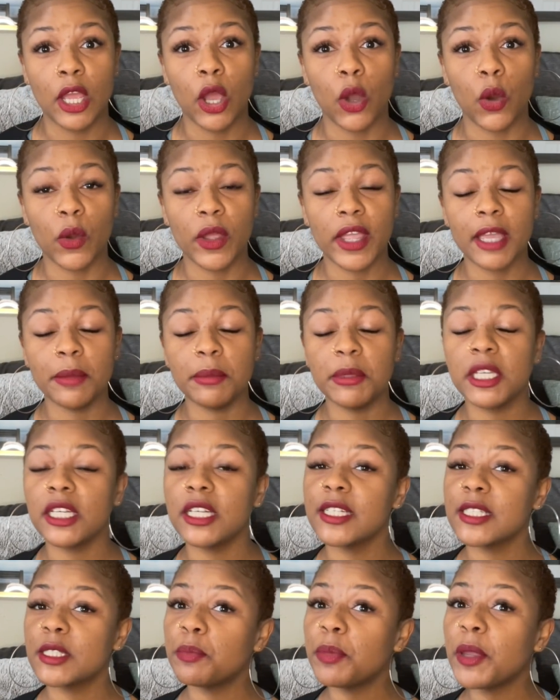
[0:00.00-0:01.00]
Okay,
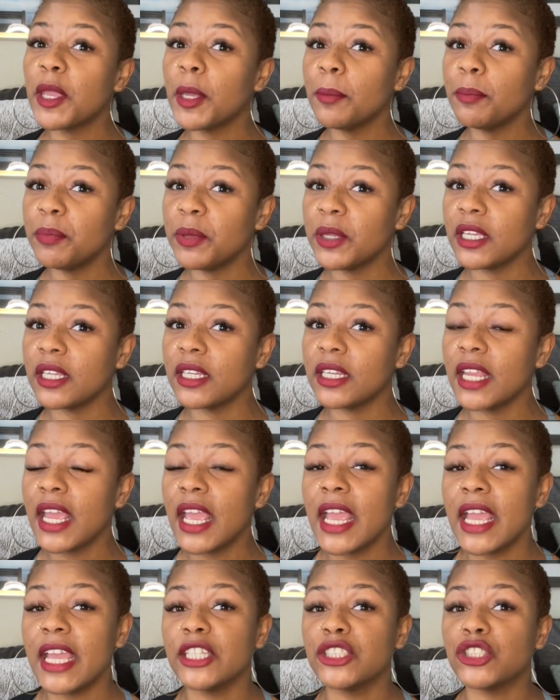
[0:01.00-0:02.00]
because Pimpin
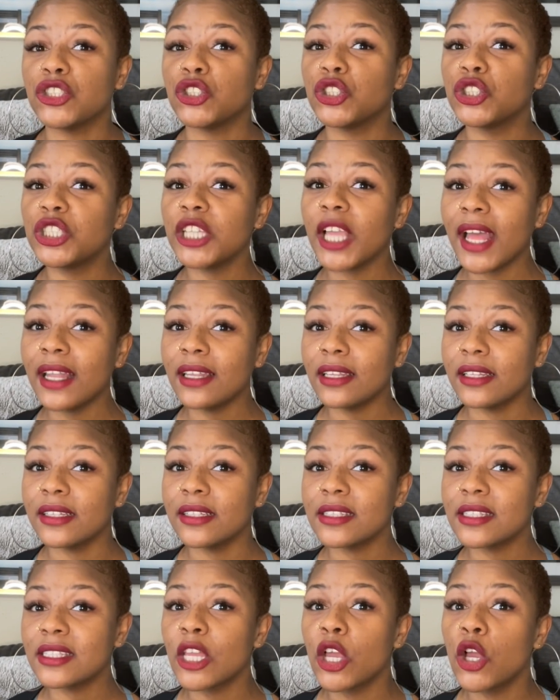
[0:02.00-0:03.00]
is
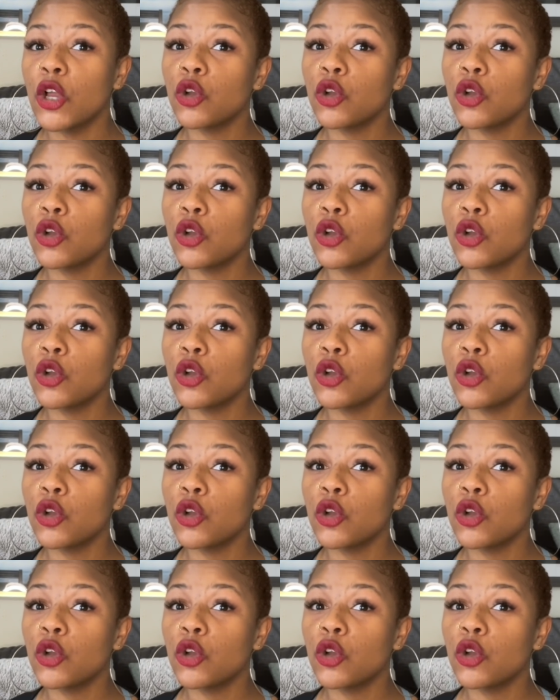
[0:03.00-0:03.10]
jealous,